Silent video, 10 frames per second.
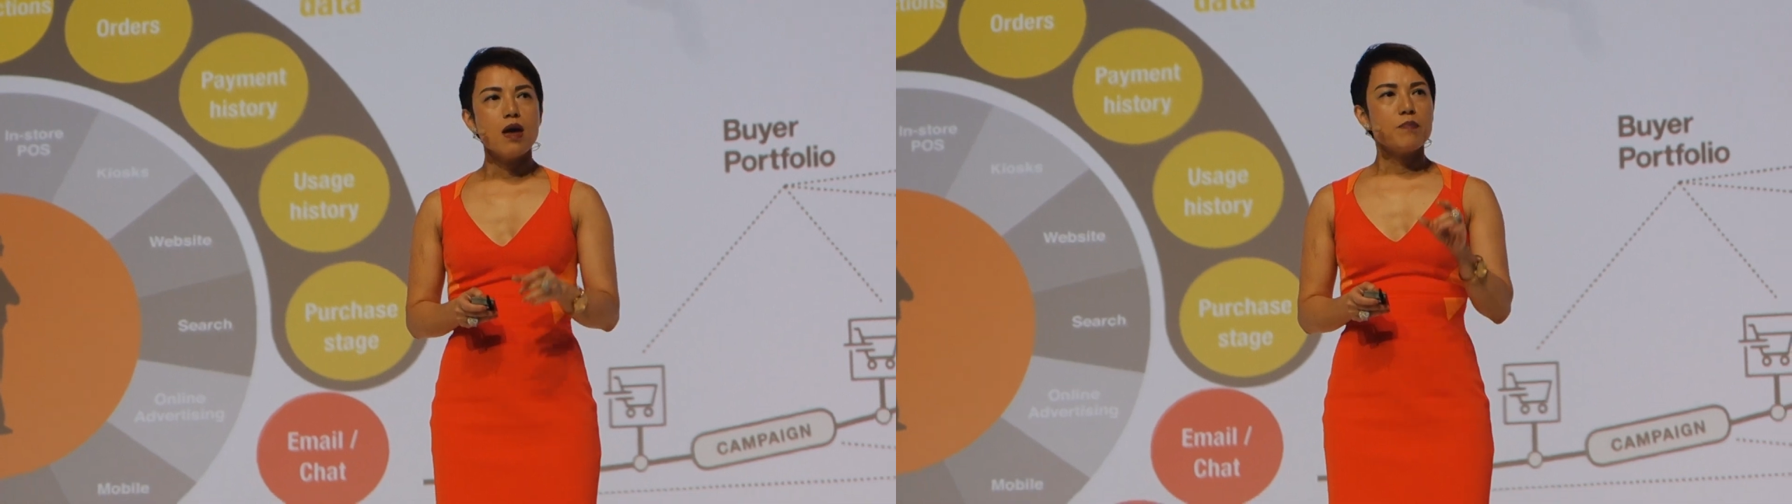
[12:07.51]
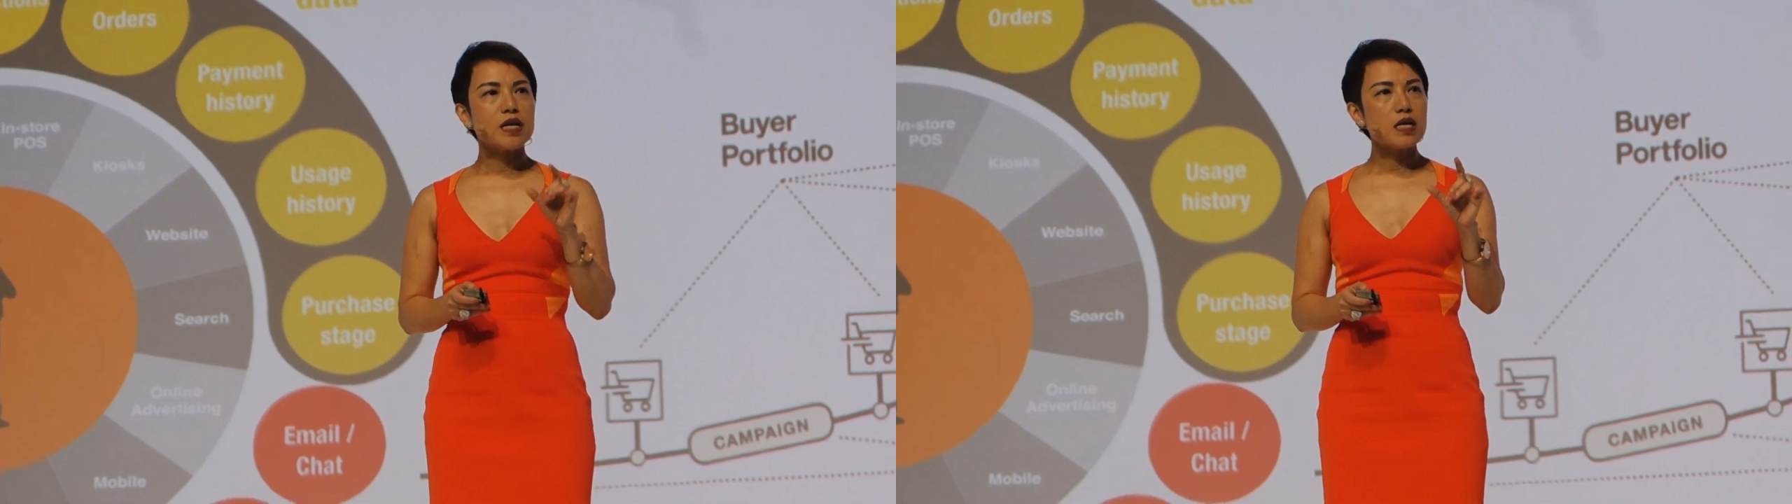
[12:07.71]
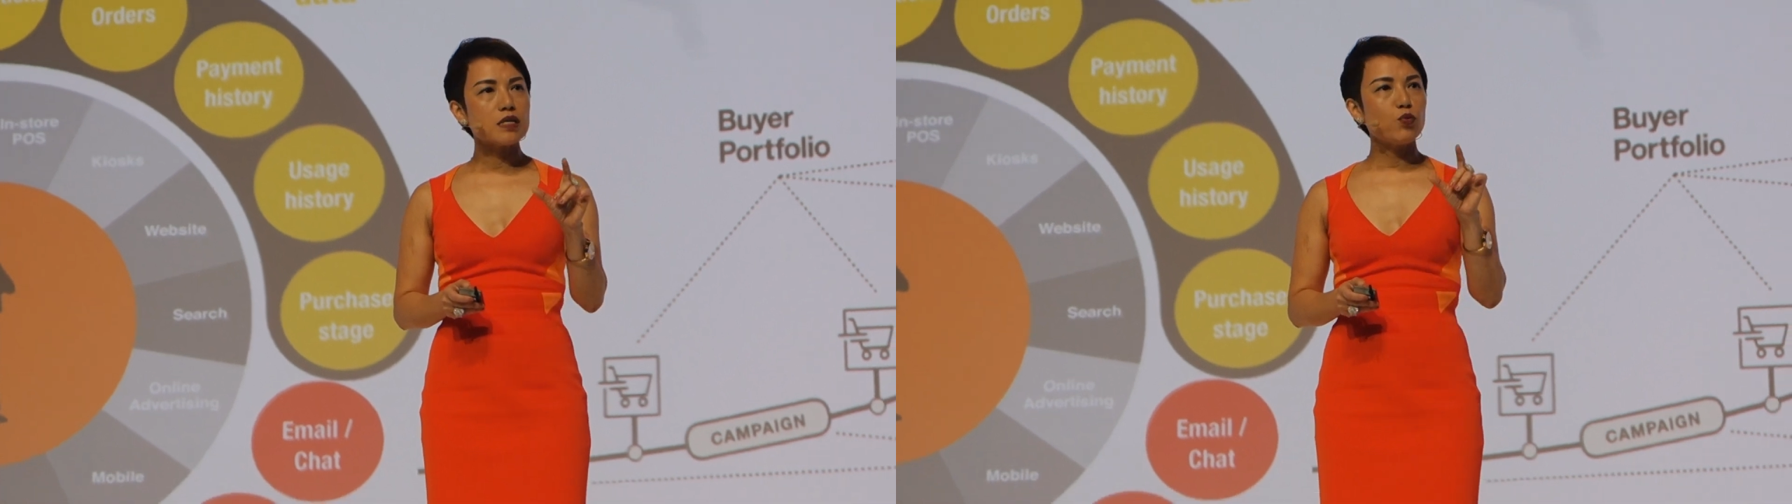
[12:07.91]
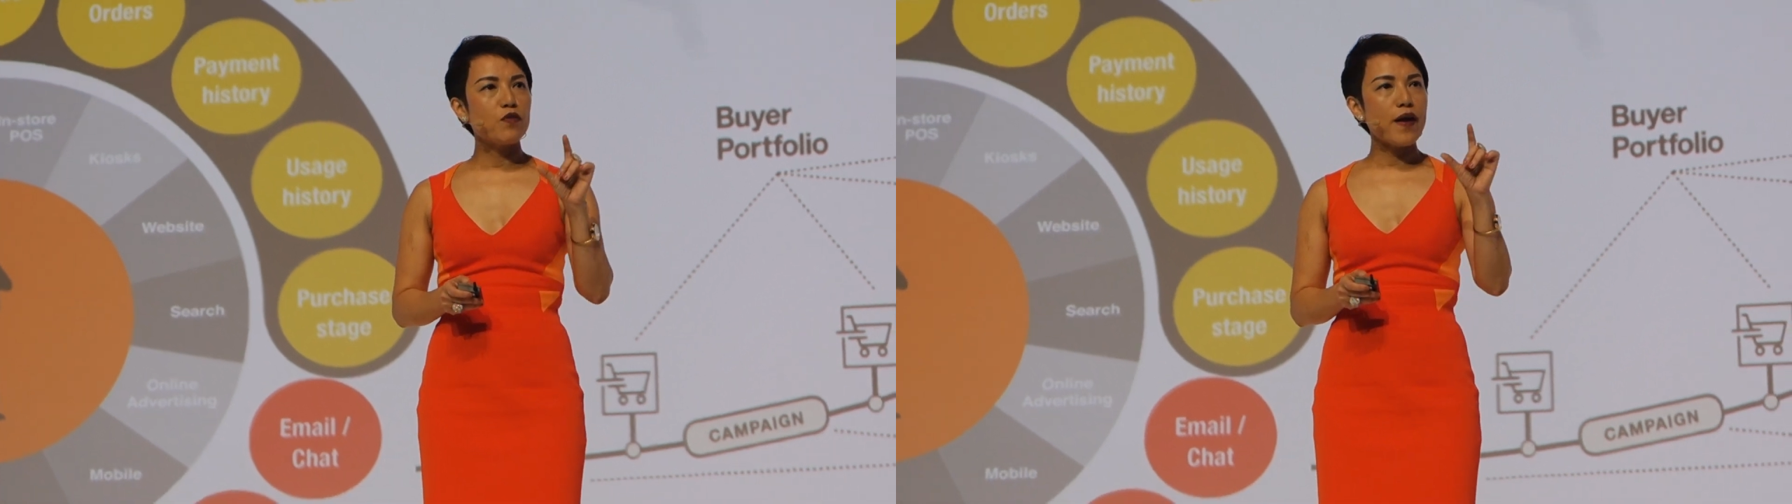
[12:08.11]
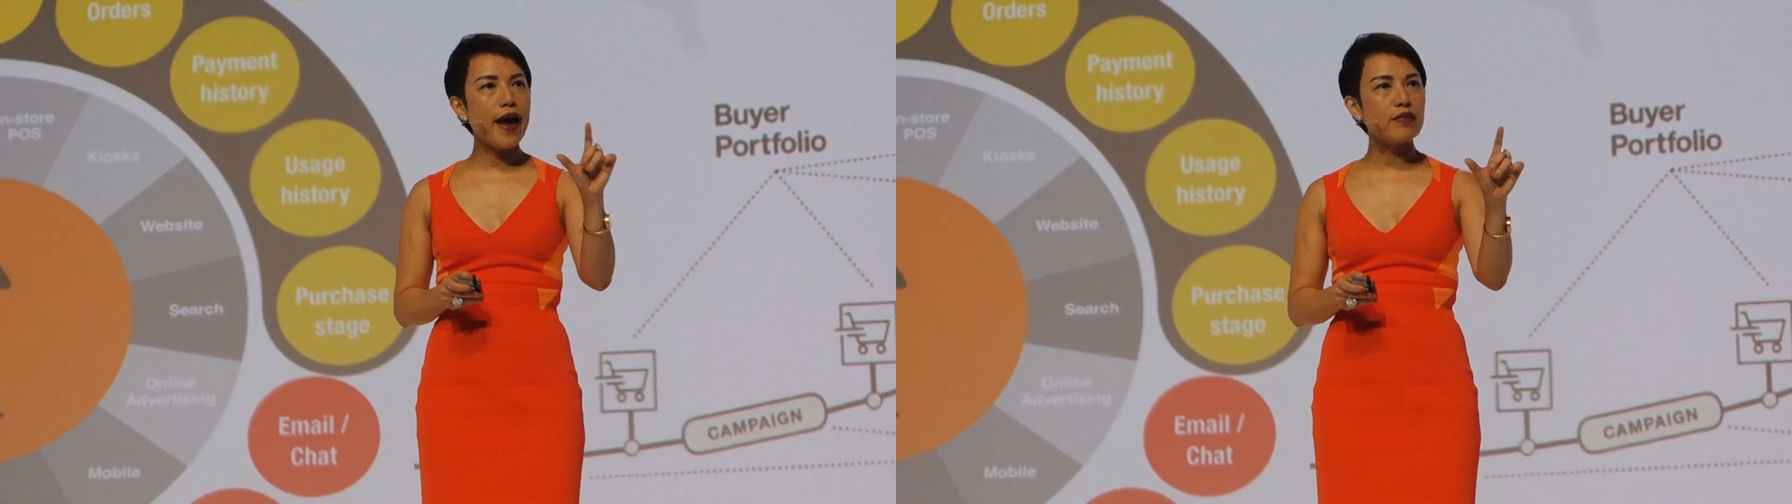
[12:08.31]
because
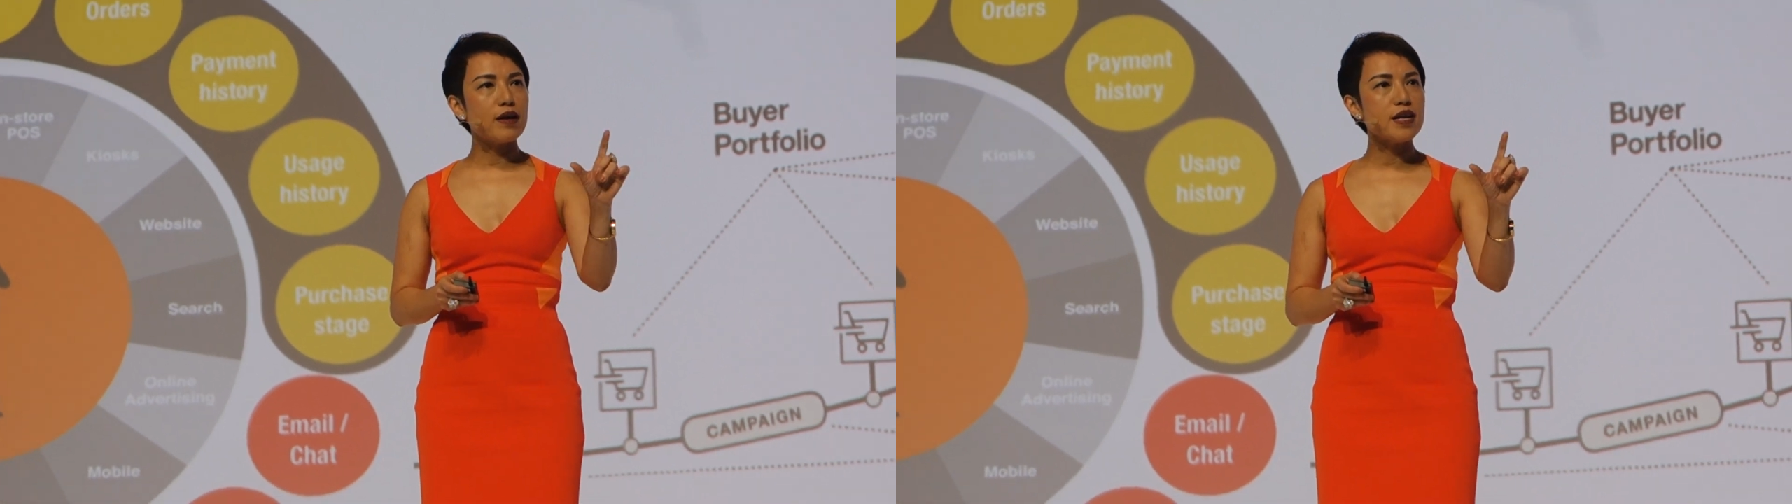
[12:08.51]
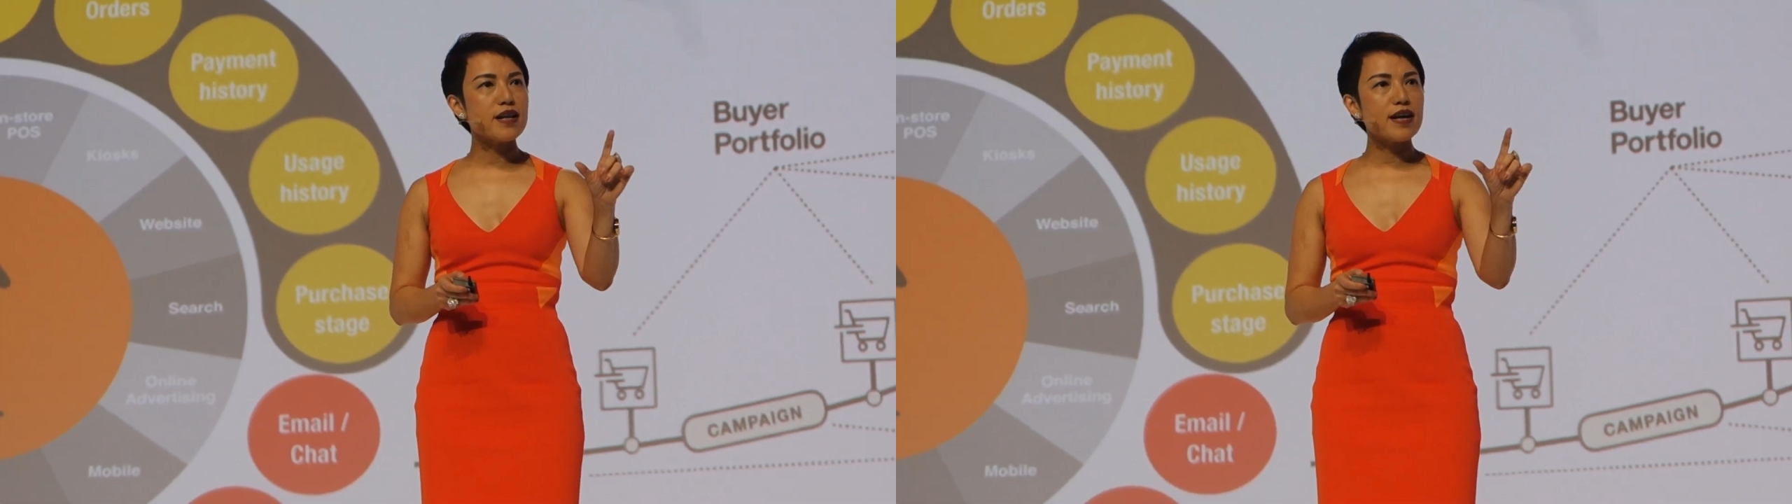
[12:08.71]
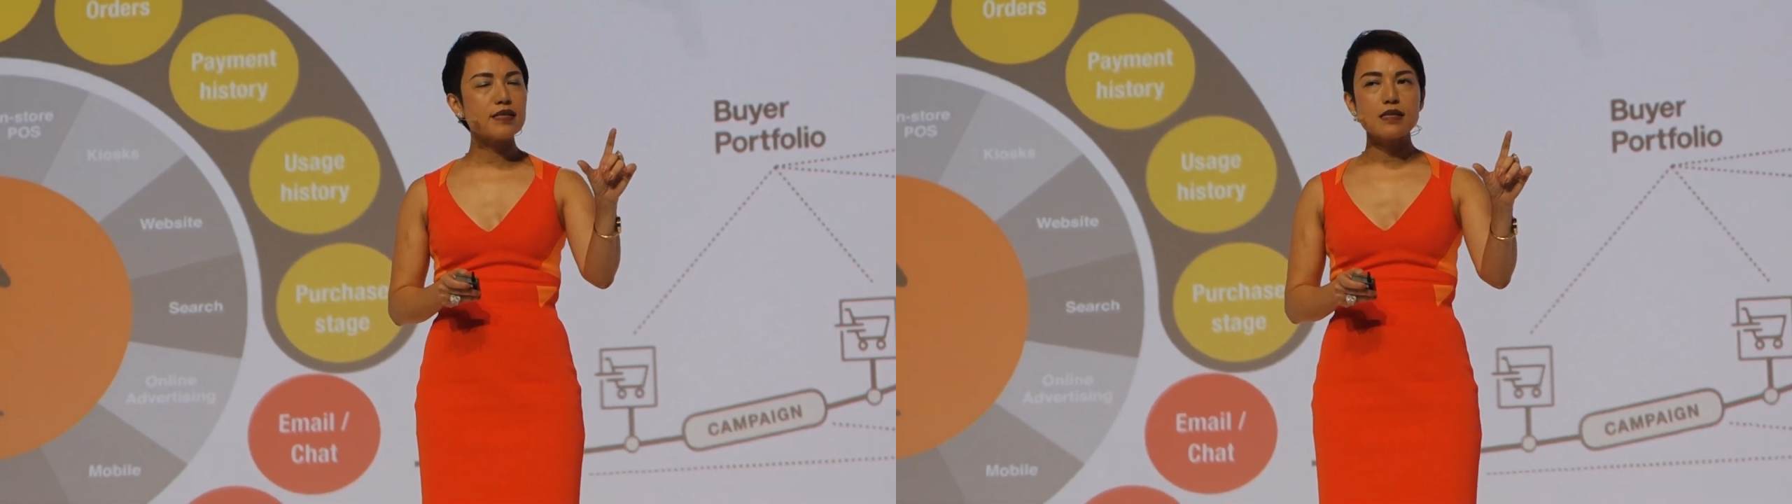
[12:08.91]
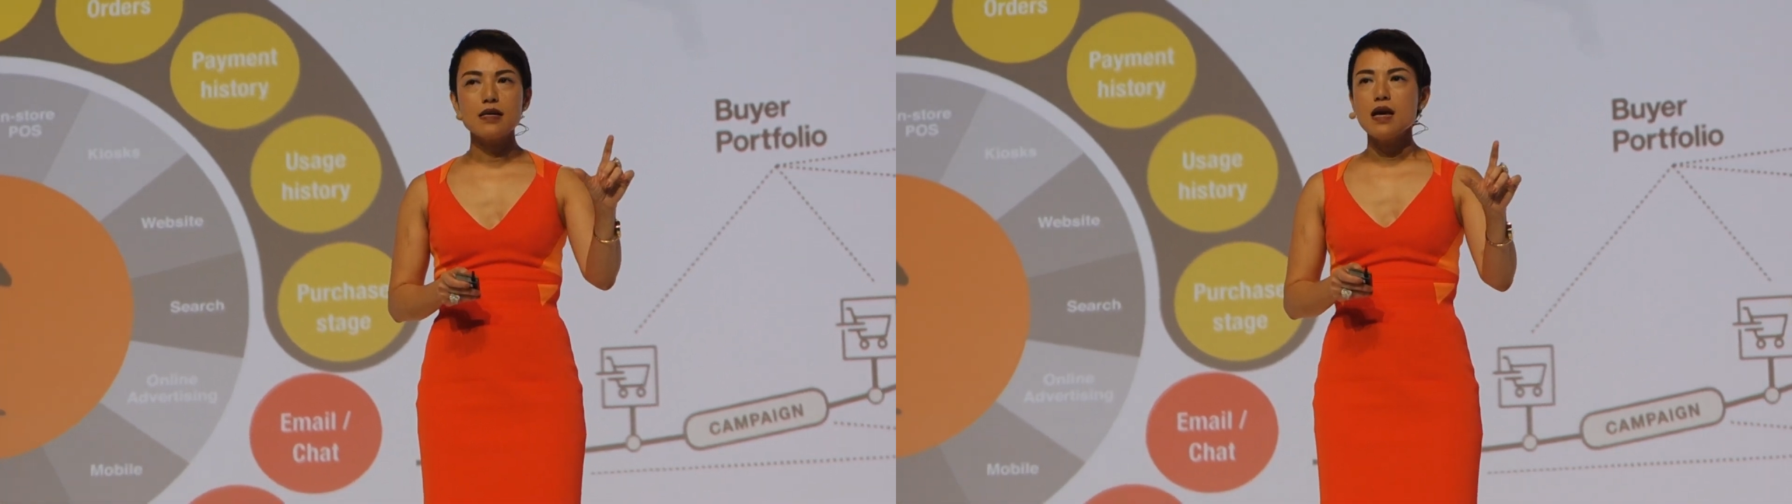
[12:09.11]
with analytics,